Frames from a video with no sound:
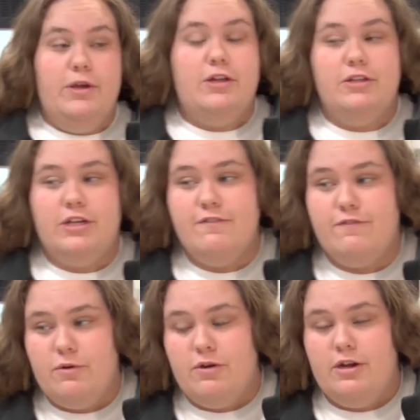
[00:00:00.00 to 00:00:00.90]
We are
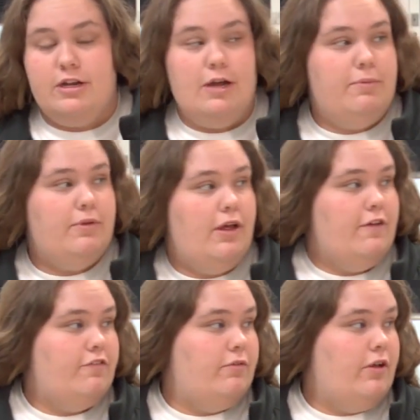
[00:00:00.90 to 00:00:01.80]
looking for a couple
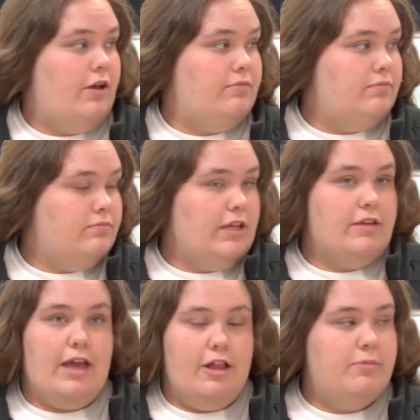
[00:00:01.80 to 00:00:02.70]
of
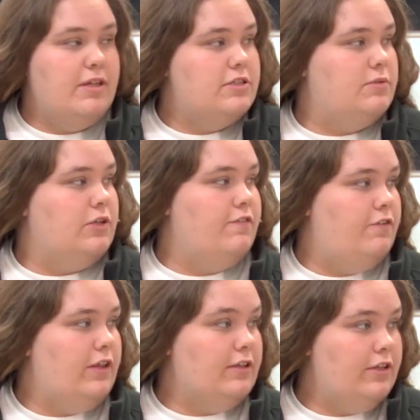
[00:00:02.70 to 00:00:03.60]
like elements. So we're looking
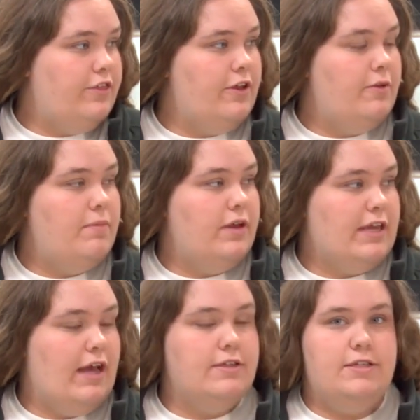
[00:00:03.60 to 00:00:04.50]
for like lithium,
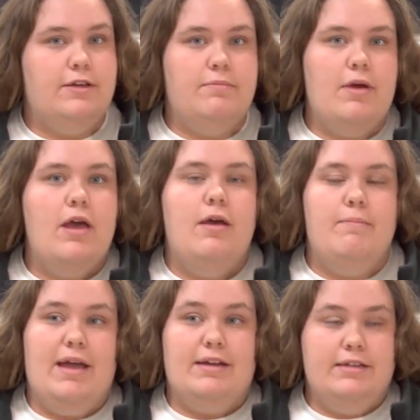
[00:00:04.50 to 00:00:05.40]
calcium,
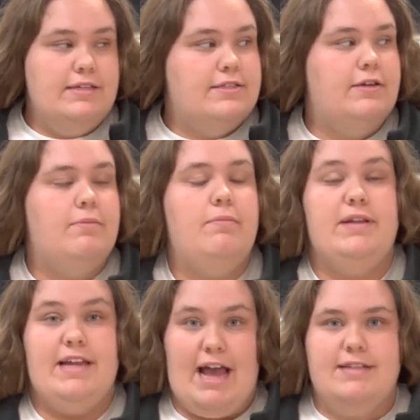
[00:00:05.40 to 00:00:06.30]
magnesium,
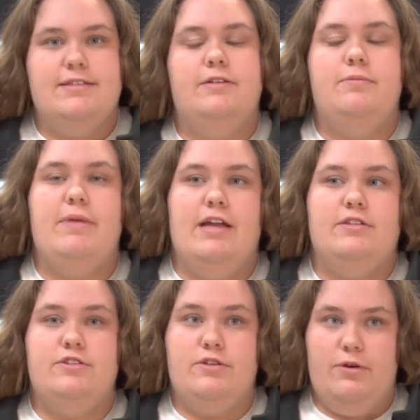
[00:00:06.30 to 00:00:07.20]
potassium,
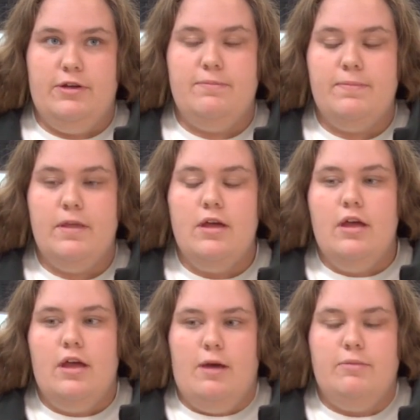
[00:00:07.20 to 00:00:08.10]
and sodium.
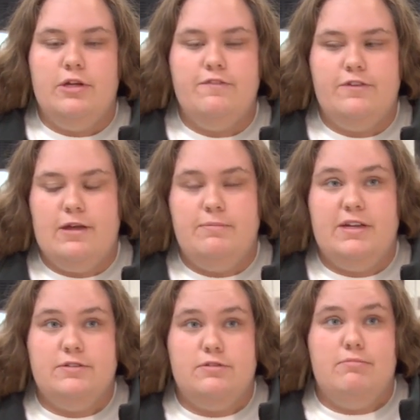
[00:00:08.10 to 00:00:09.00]
And we're looking for them
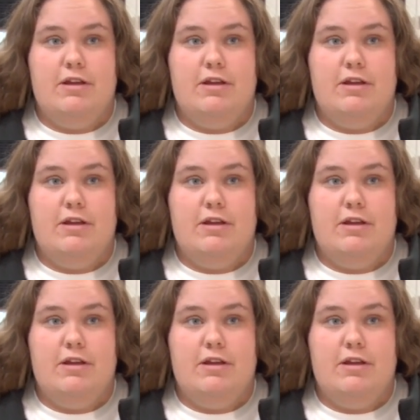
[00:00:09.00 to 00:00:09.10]
because those are